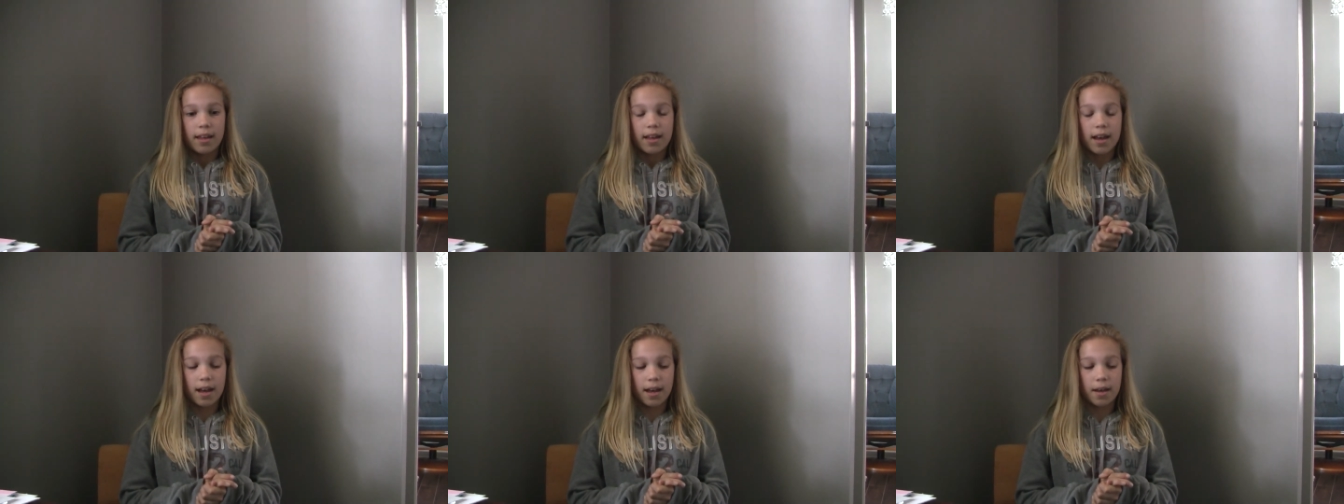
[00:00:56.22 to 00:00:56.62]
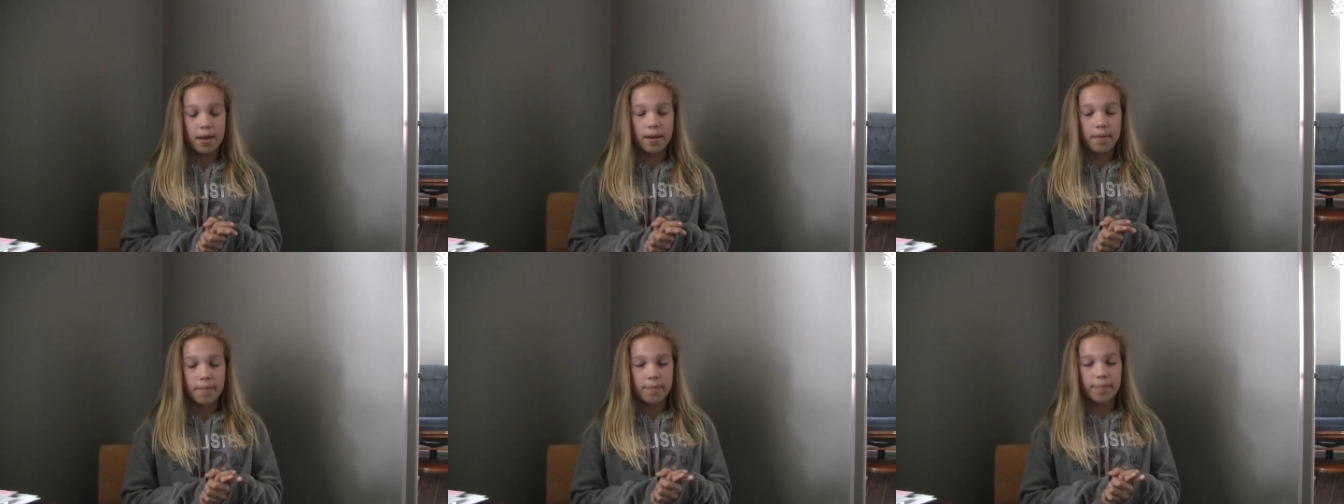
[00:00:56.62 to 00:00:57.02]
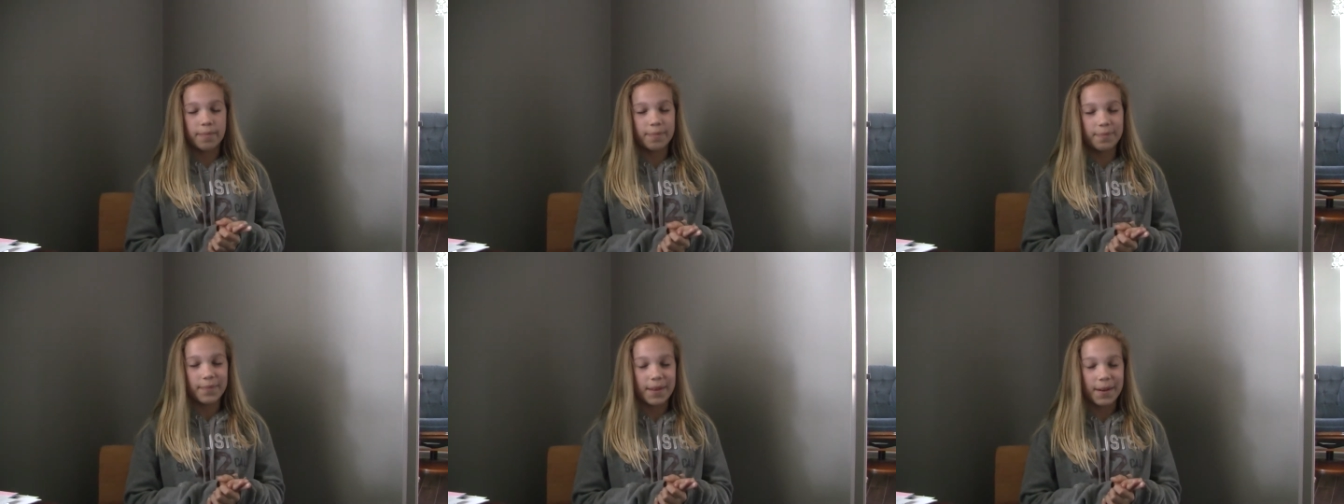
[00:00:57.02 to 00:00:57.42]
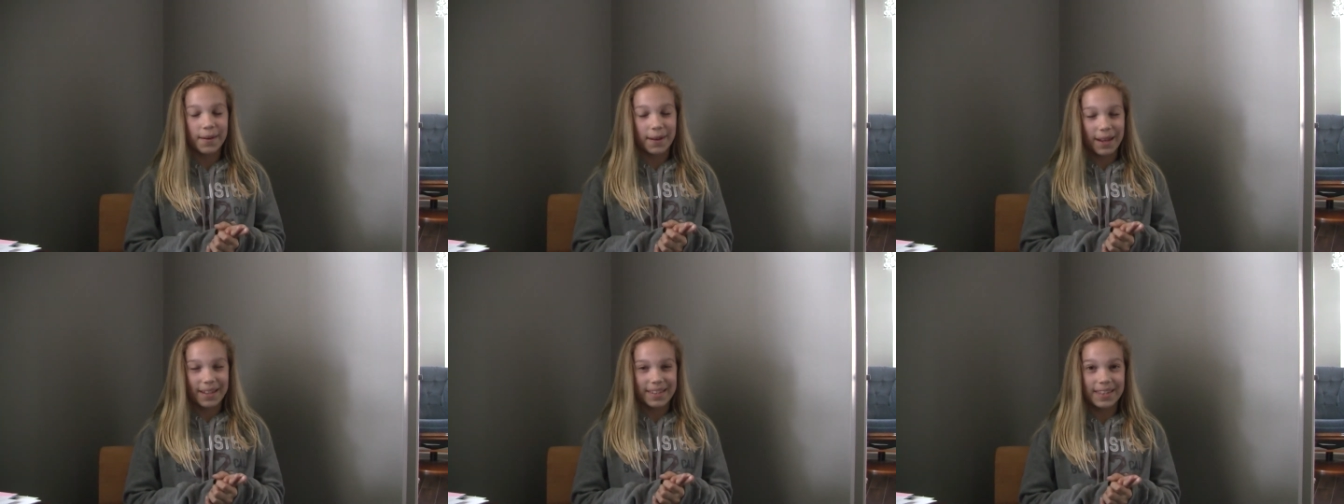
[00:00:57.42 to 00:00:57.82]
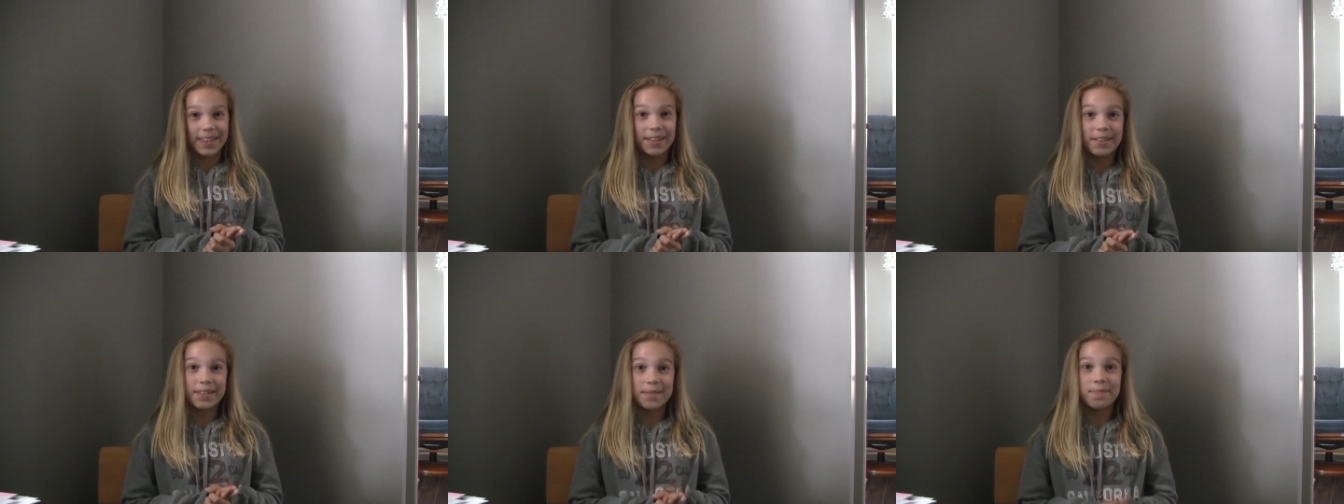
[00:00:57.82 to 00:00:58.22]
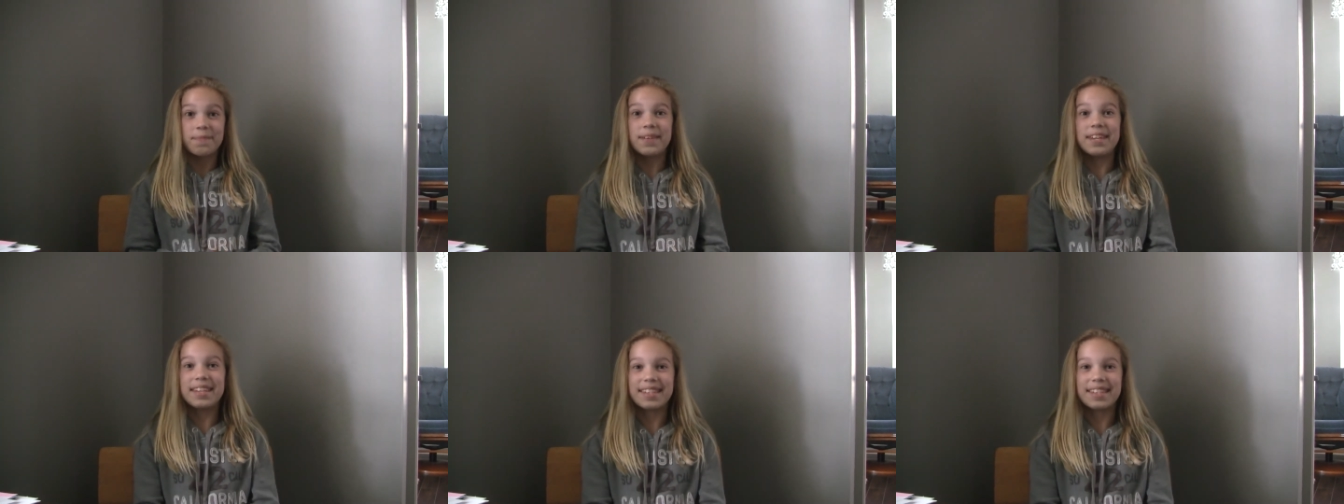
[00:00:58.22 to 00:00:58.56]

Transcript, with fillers: Um, okay, so there's a bee